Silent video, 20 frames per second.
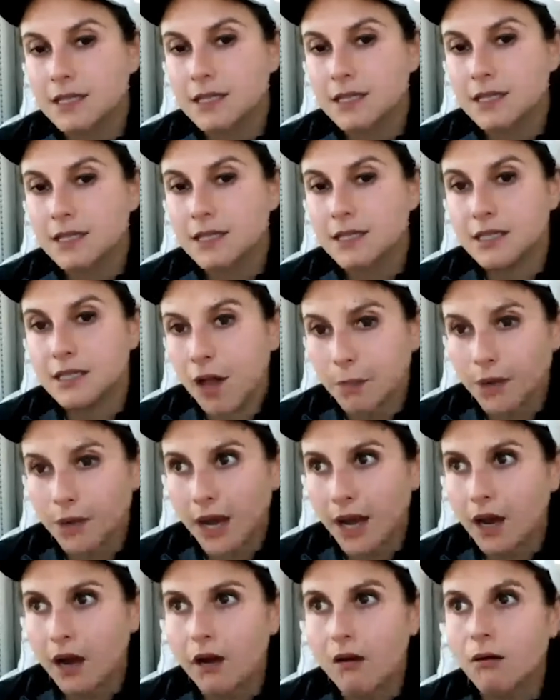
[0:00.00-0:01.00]
a developer
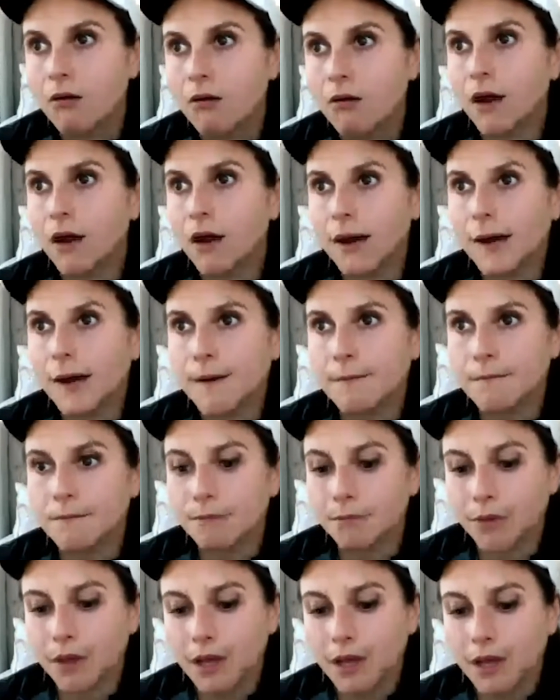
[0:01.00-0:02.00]
now.
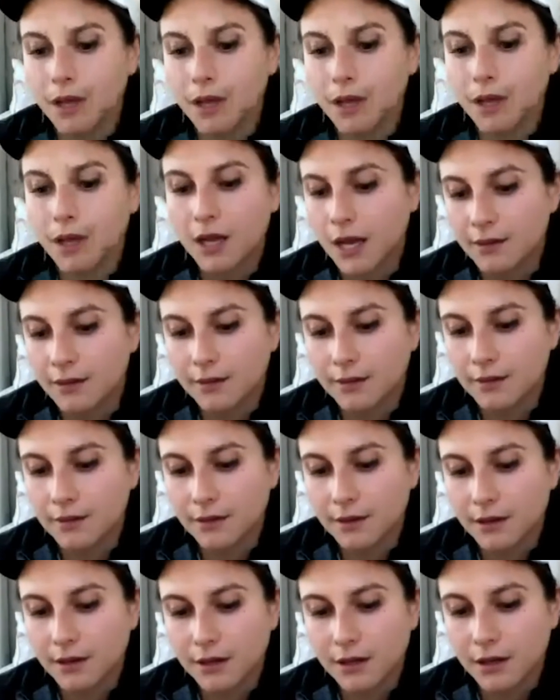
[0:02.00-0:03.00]
And,
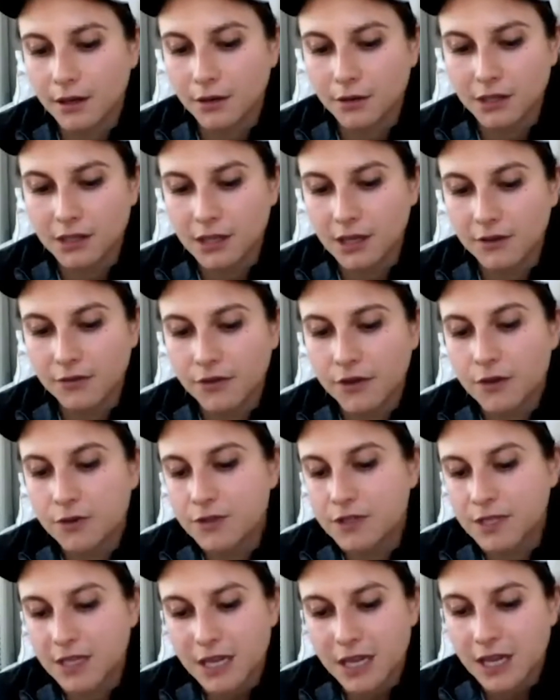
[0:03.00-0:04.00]
if you
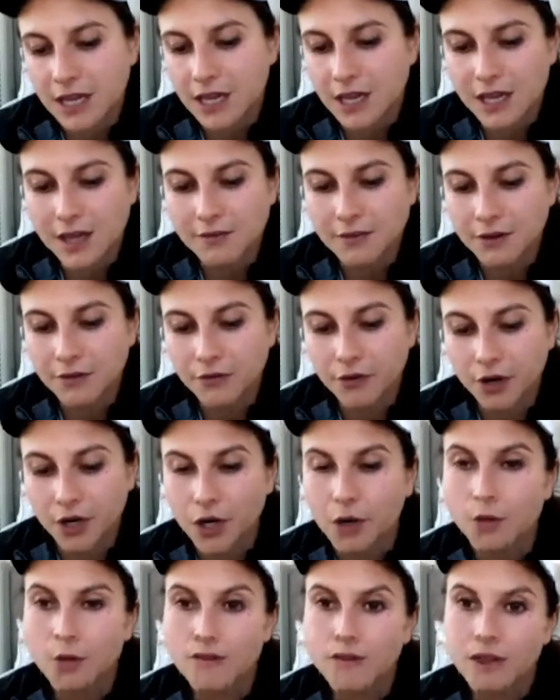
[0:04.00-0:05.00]
see even for
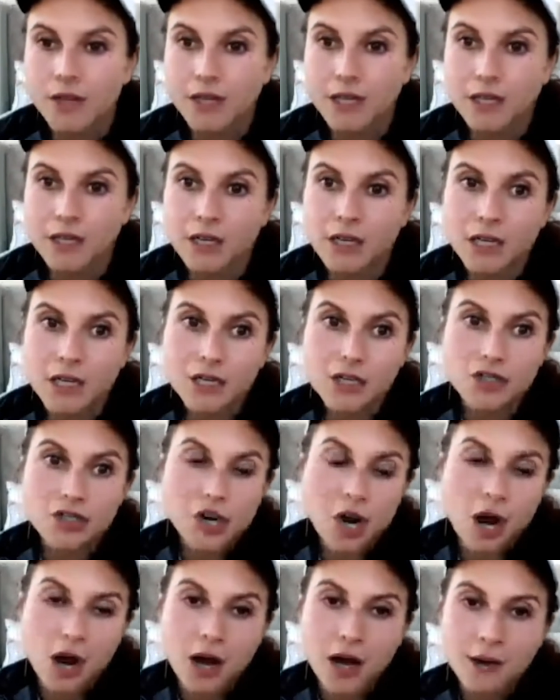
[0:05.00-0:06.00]
equivalent
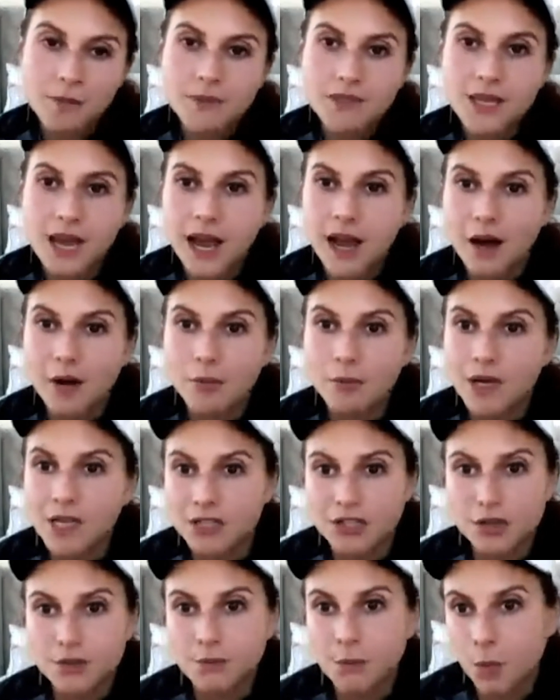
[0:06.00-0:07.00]
jobs, how
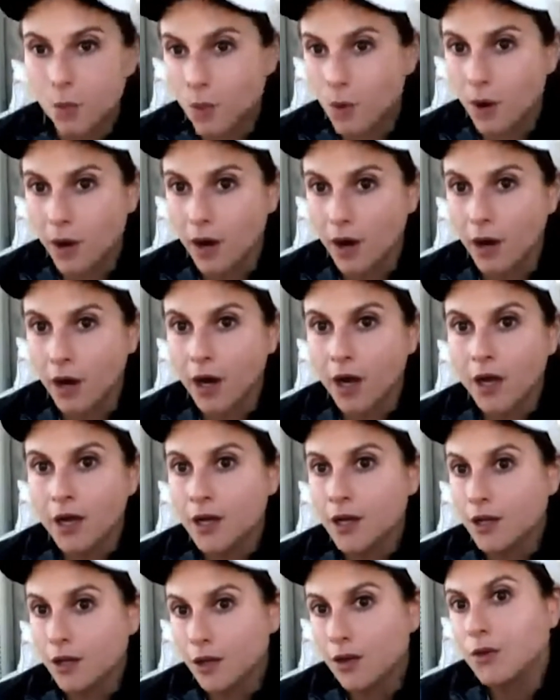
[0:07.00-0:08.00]
much more
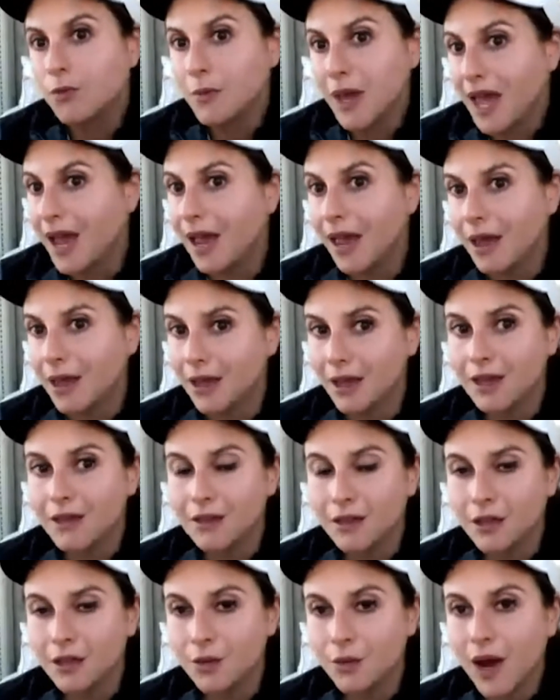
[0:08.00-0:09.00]
you make in
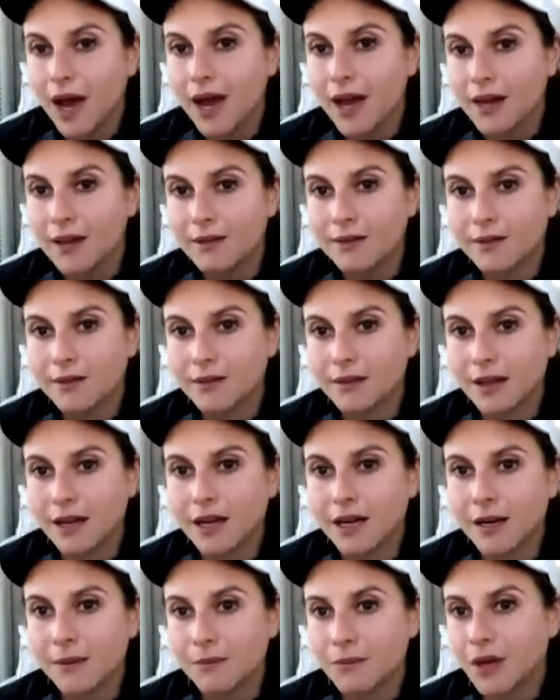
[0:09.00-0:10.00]
the US
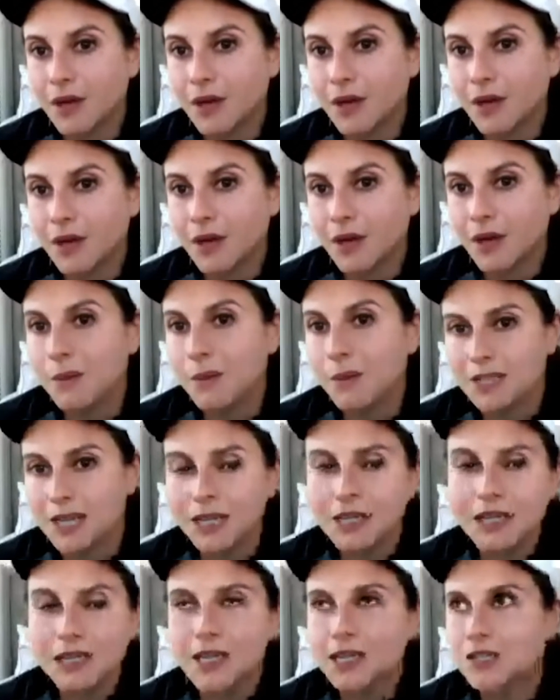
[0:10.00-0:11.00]
compared to
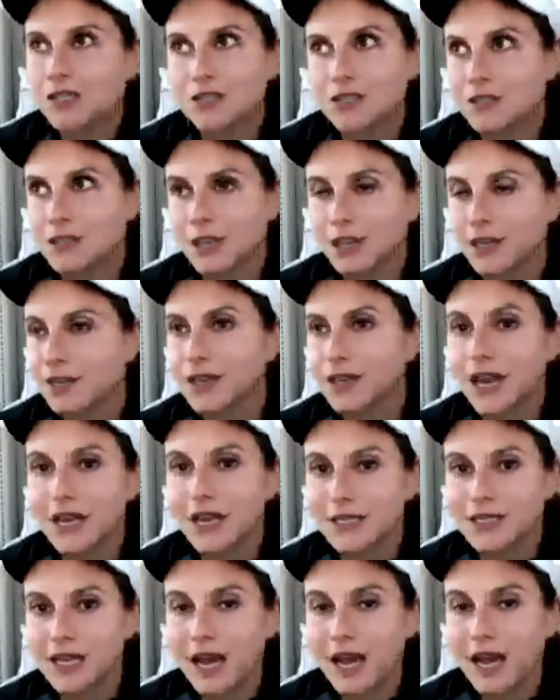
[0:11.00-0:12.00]
Italy, it's just like night
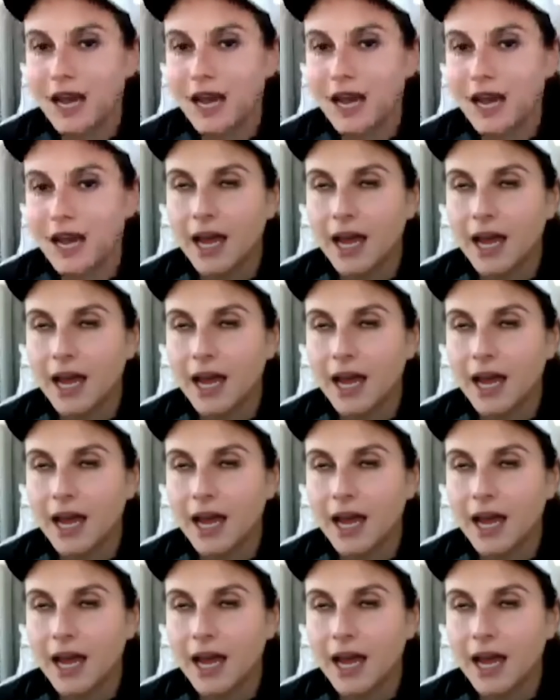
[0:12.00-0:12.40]
and day,